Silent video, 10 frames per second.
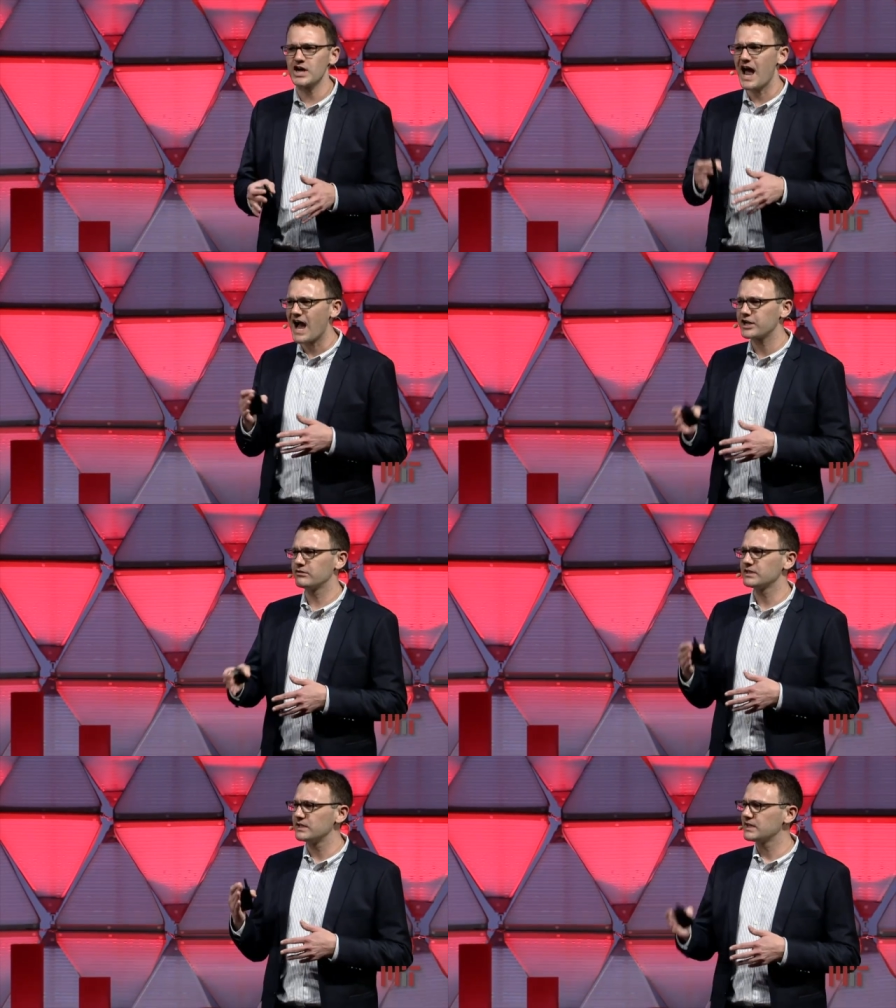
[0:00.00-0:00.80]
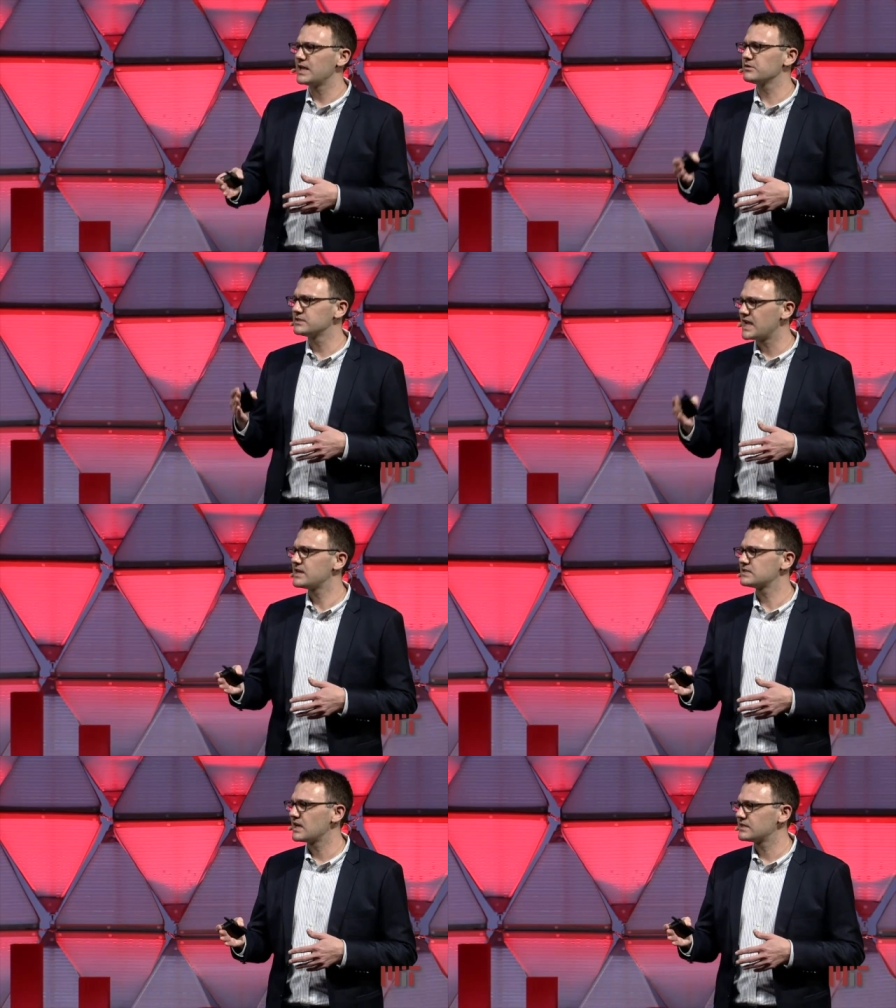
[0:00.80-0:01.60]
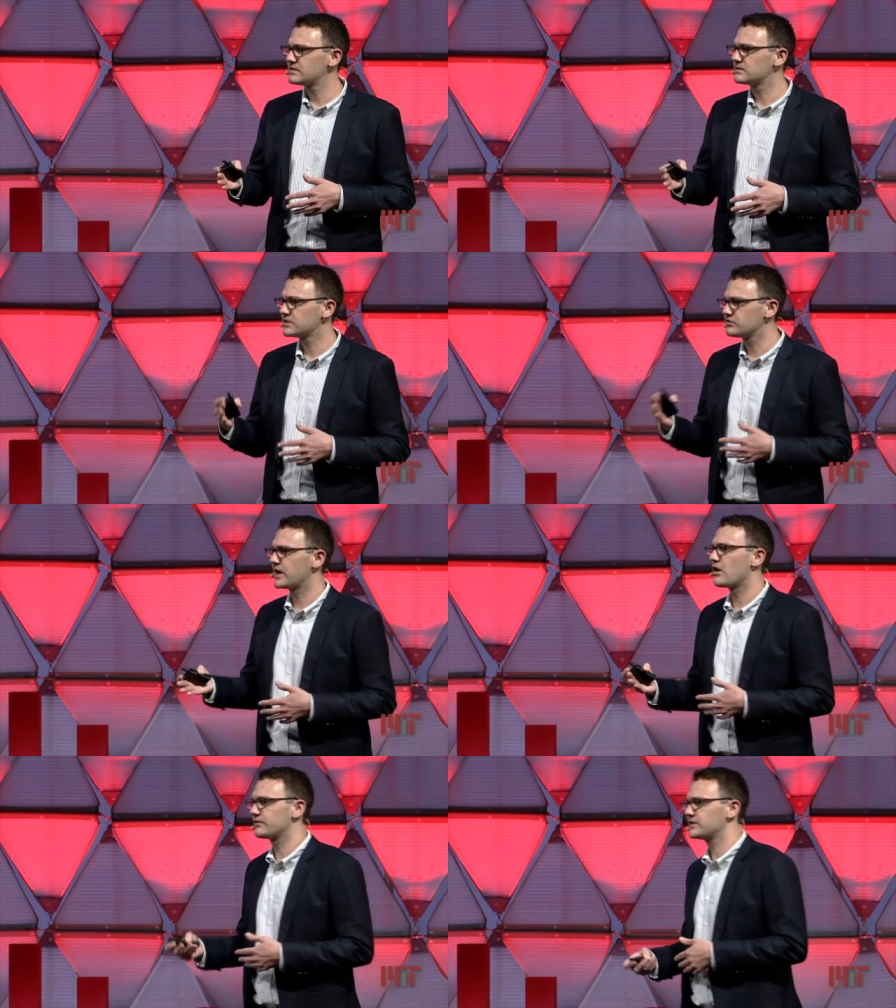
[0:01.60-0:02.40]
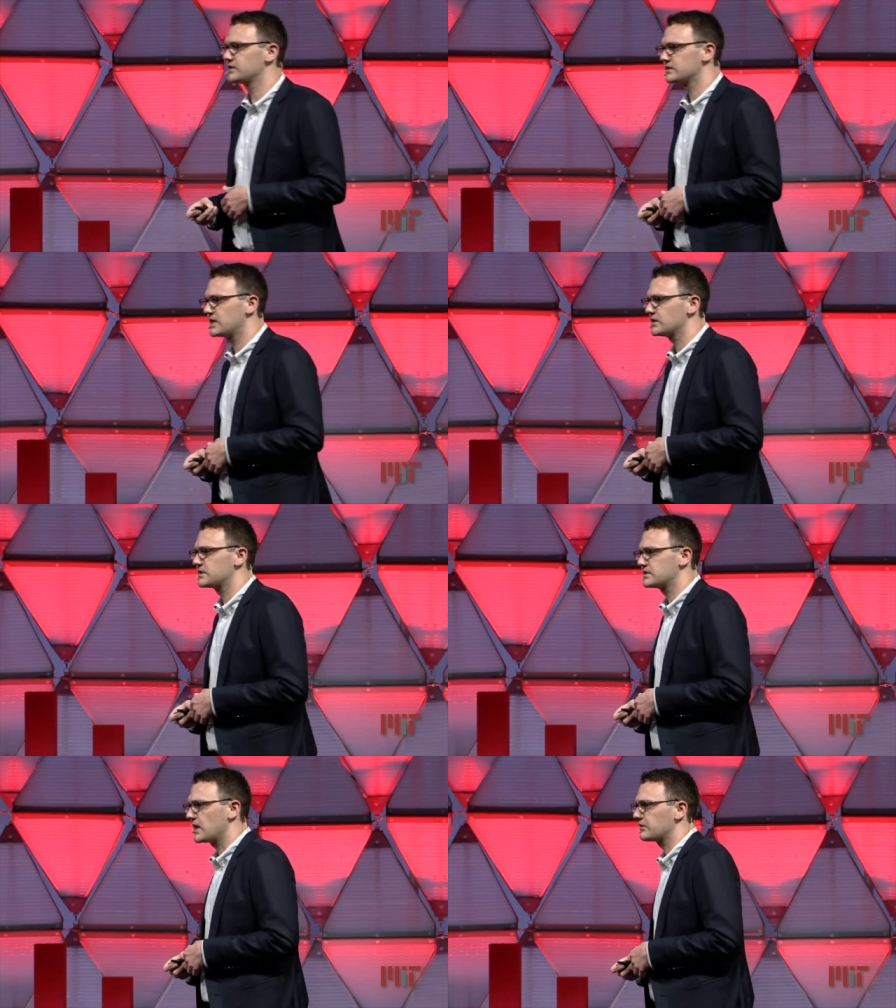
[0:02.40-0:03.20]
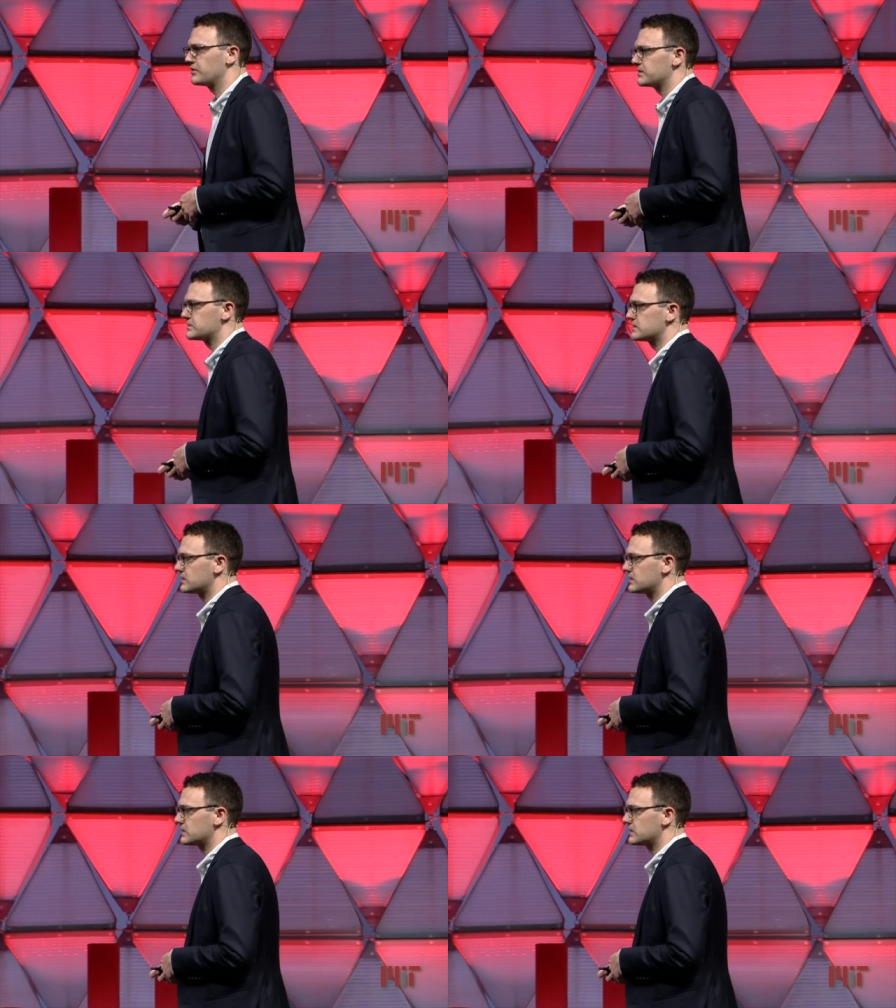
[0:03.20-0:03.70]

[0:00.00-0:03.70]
accurately labeled data sets to train artificial intelligence algorithms.